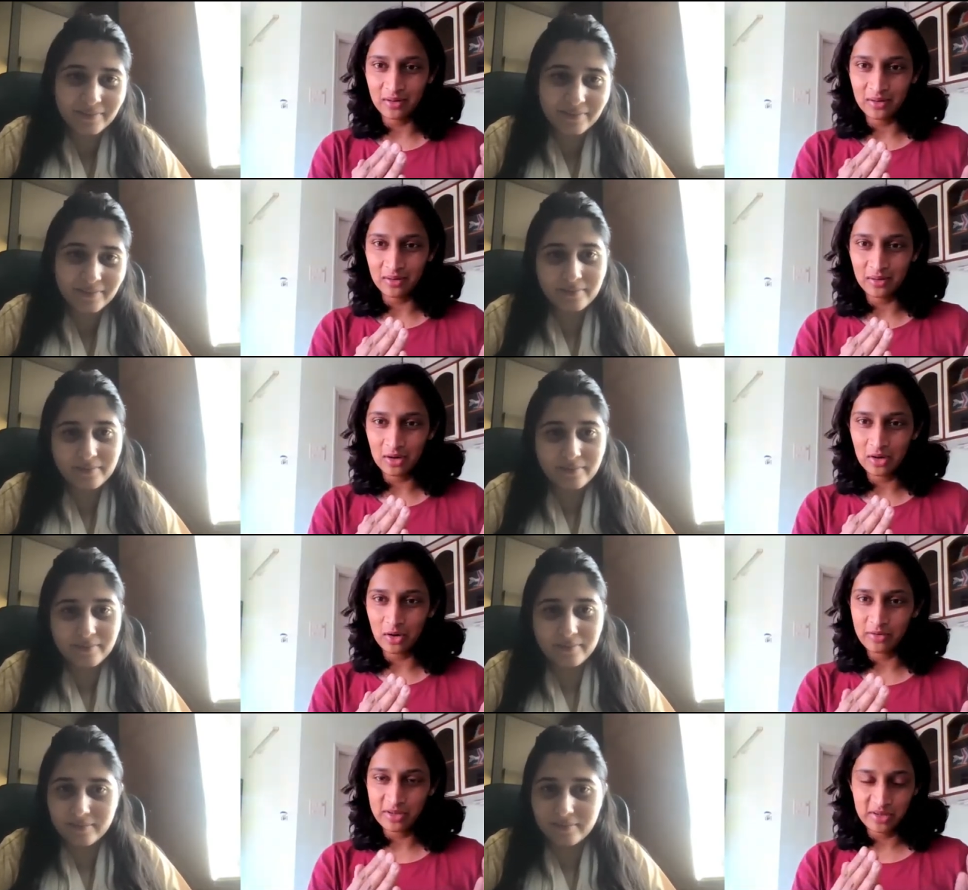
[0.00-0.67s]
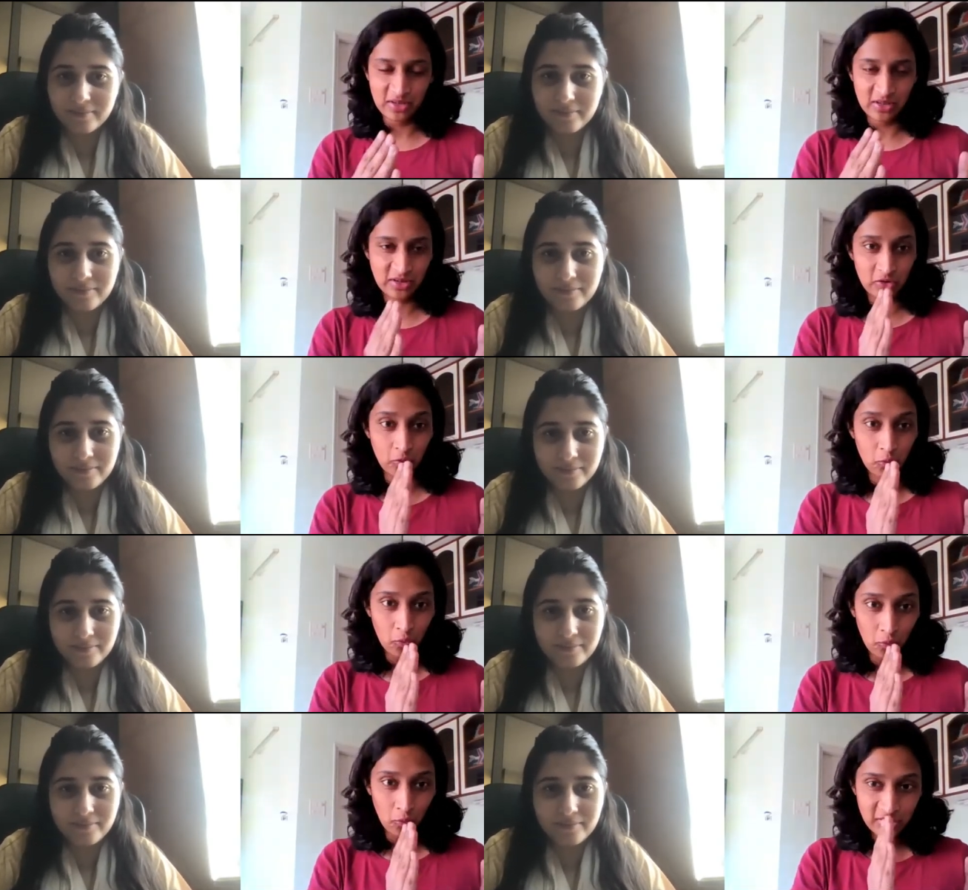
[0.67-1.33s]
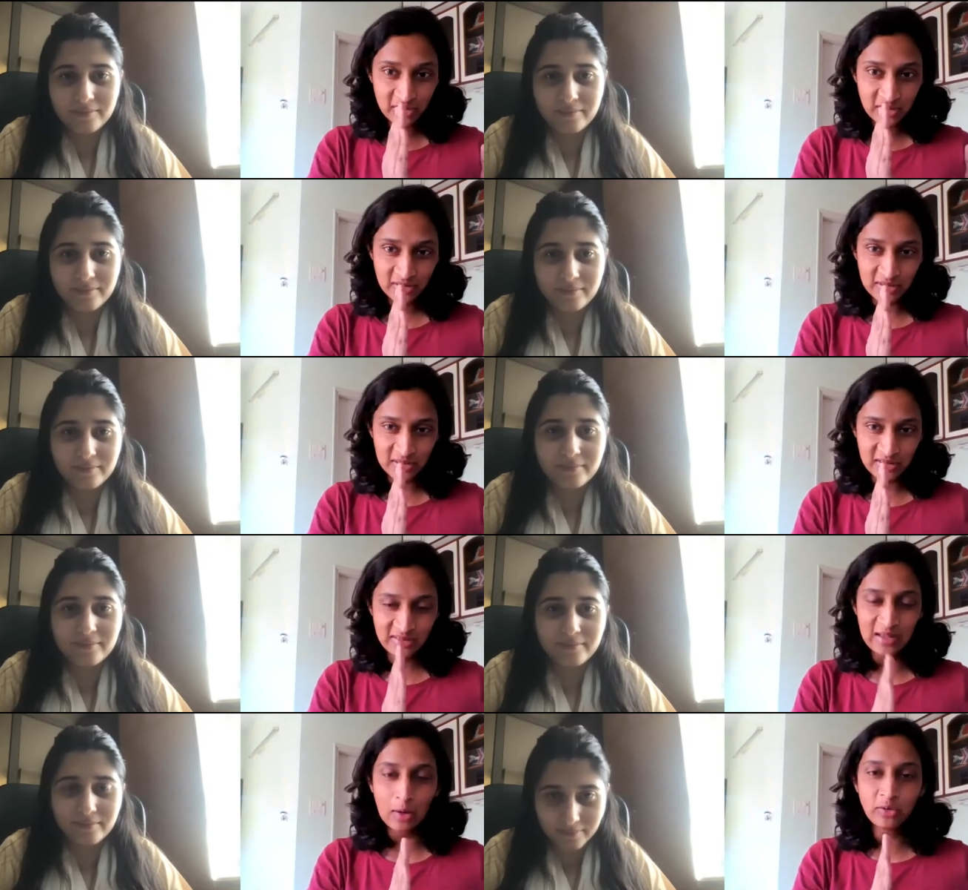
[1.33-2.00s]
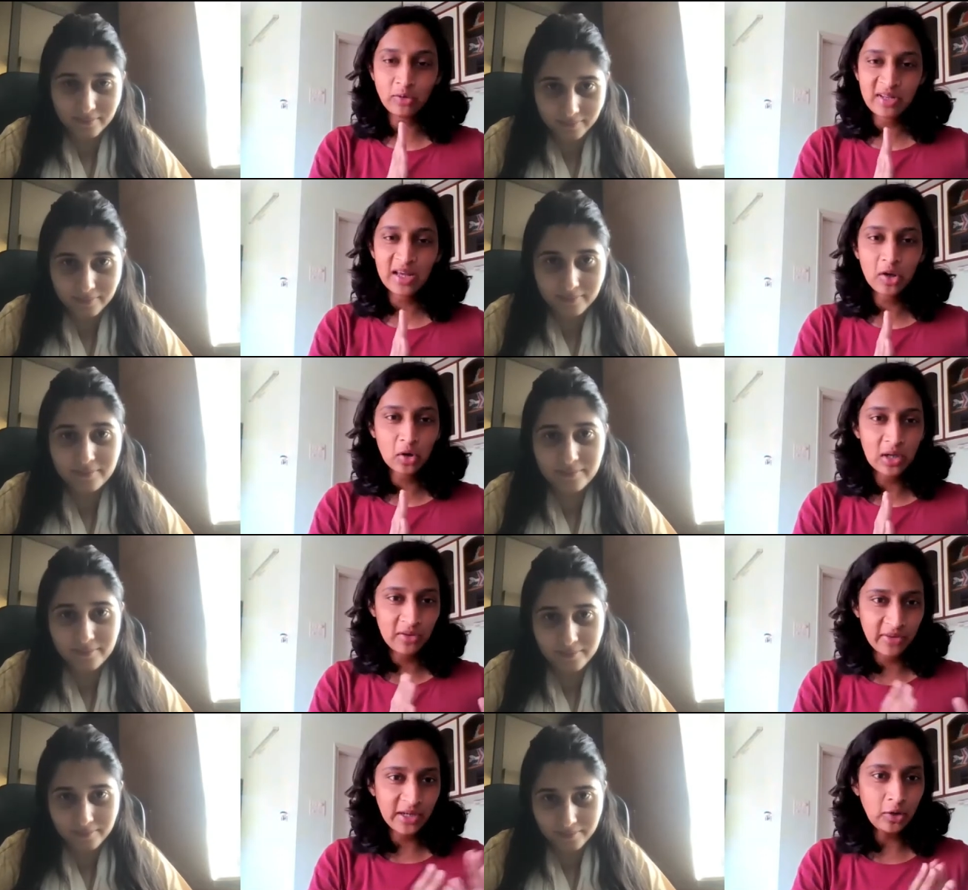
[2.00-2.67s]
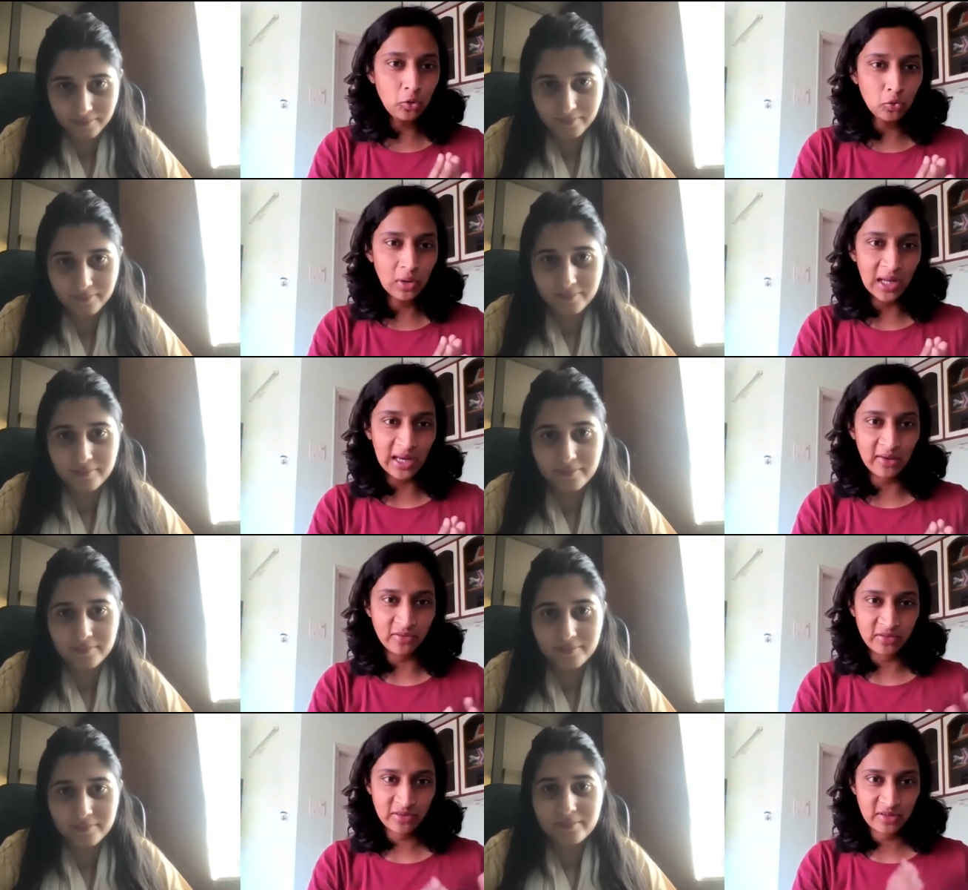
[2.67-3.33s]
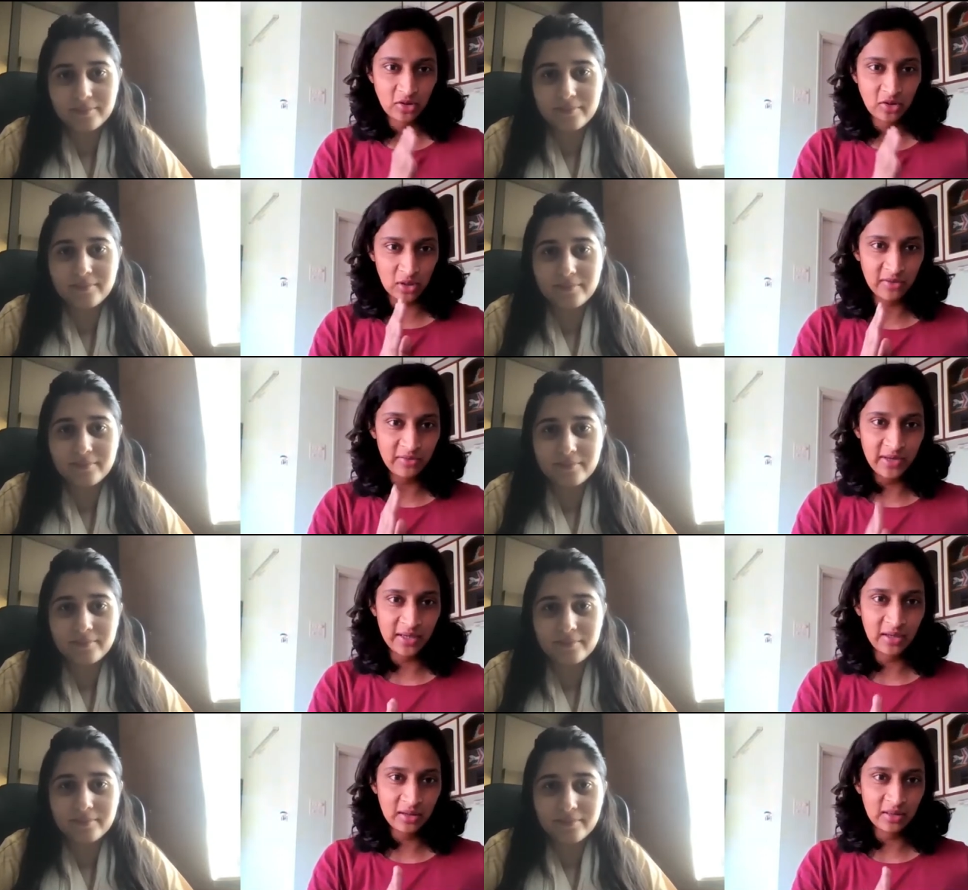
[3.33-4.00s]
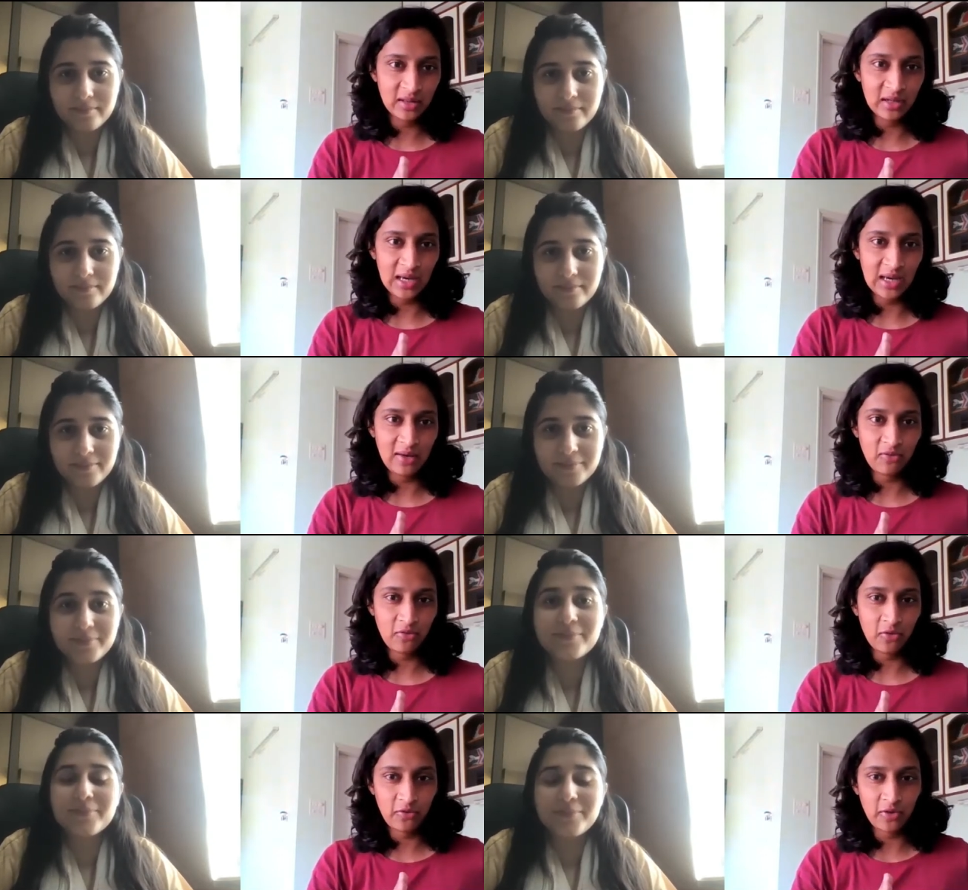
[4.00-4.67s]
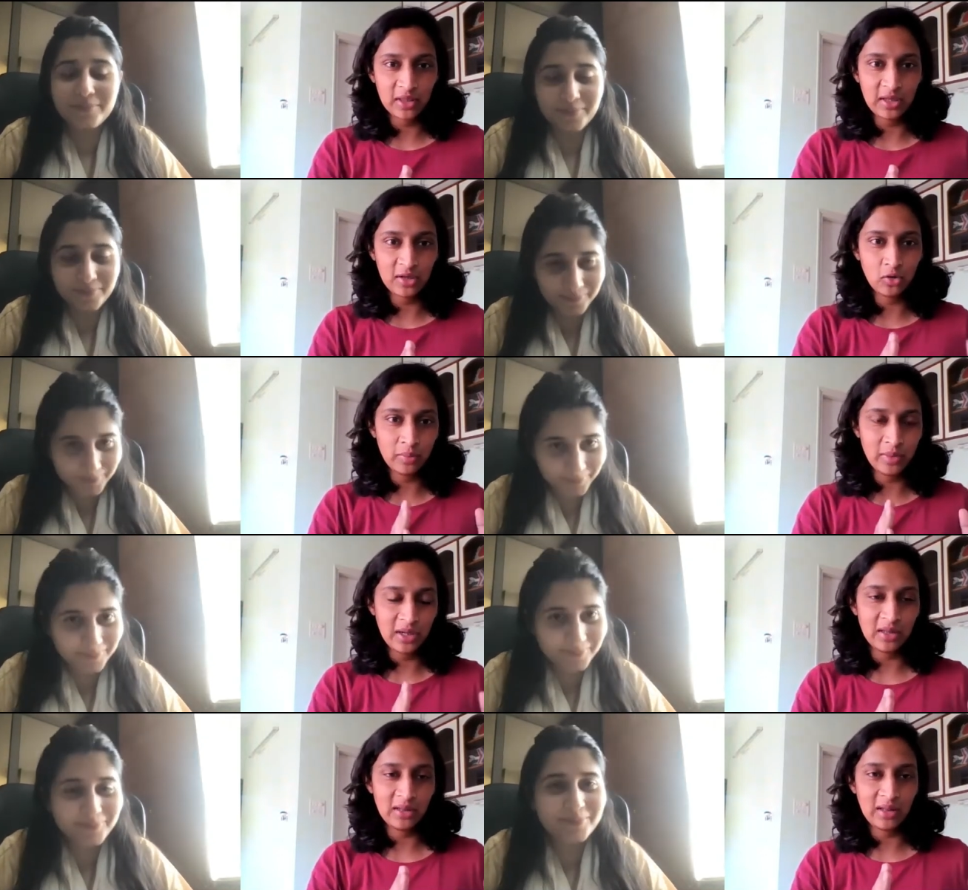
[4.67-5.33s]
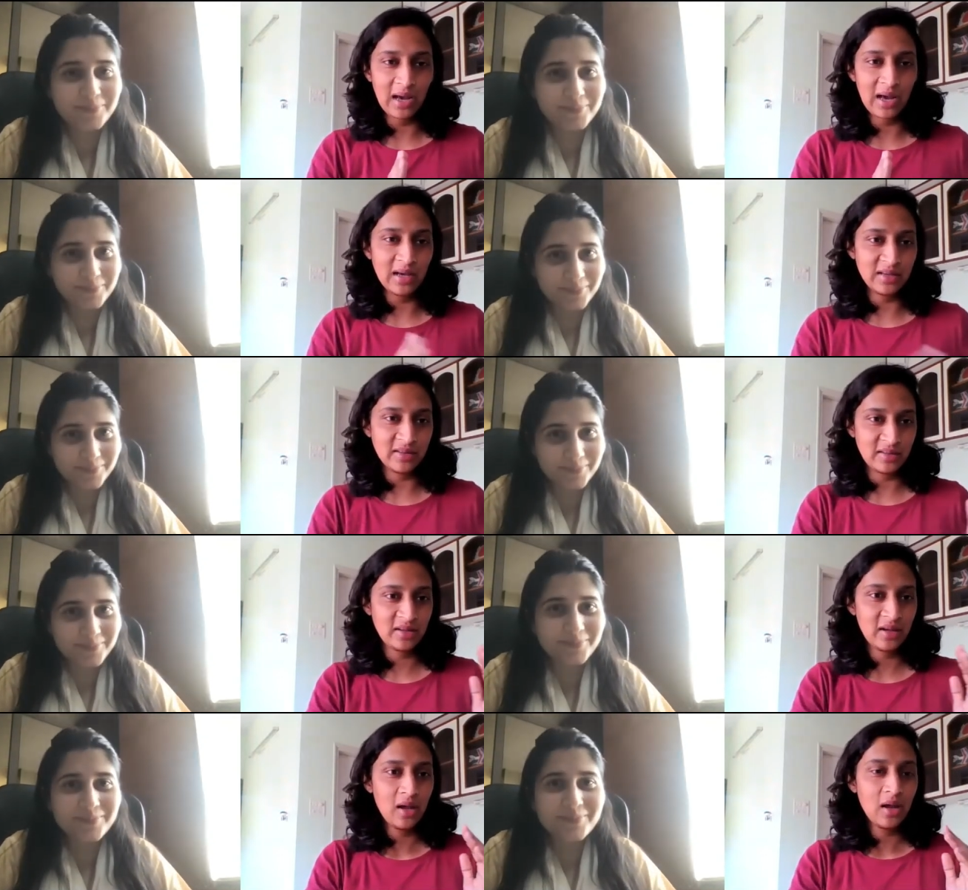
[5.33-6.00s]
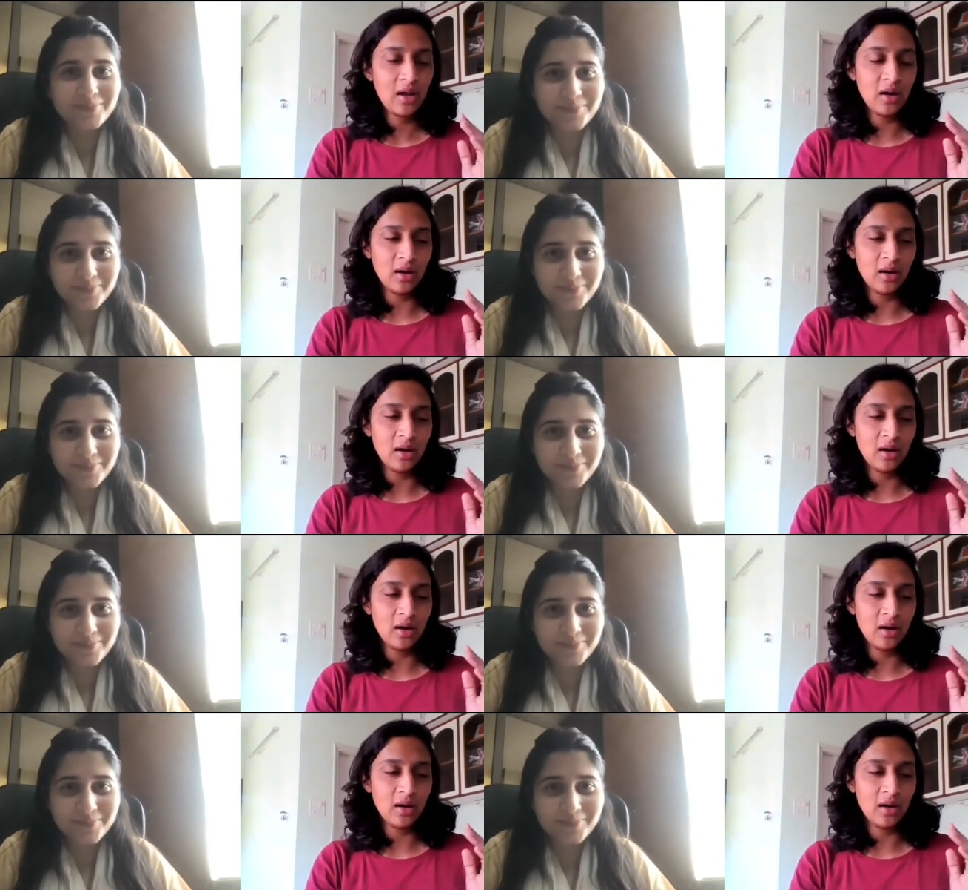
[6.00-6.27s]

Speaker 1: uh, a conversation so it sounds like you're living two lives you're living the life of Hadeel Obaid as